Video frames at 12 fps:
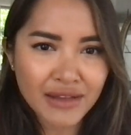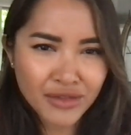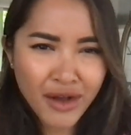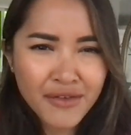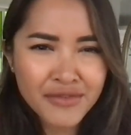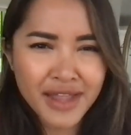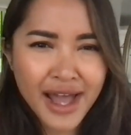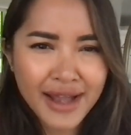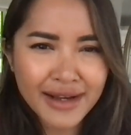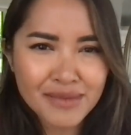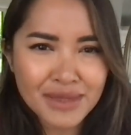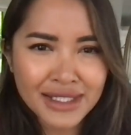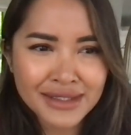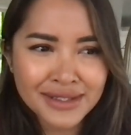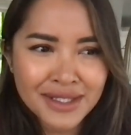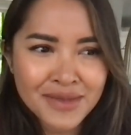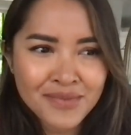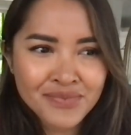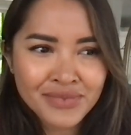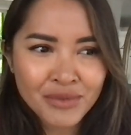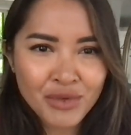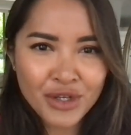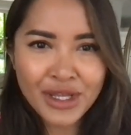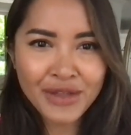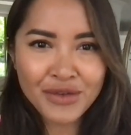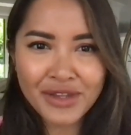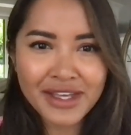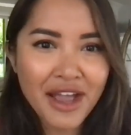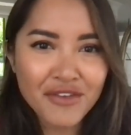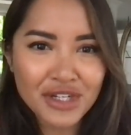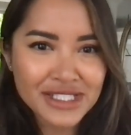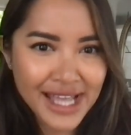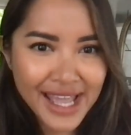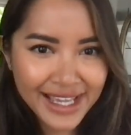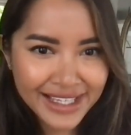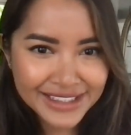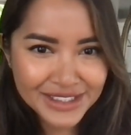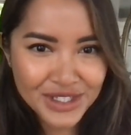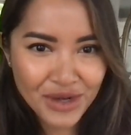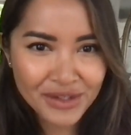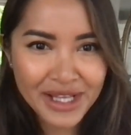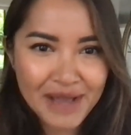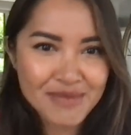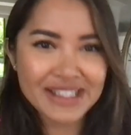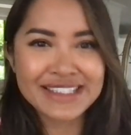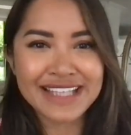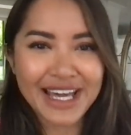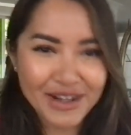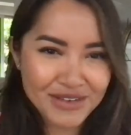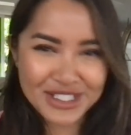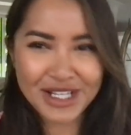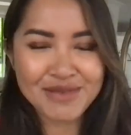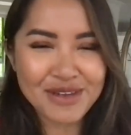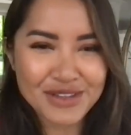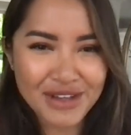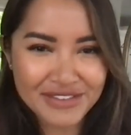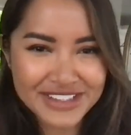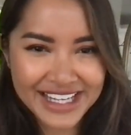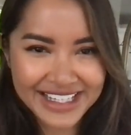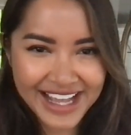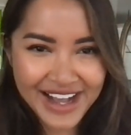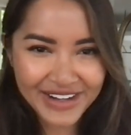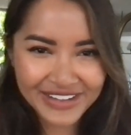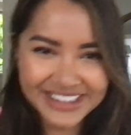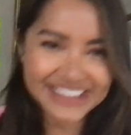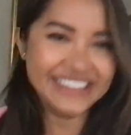love that. We're together like every day, like I wish I could be with you every day now.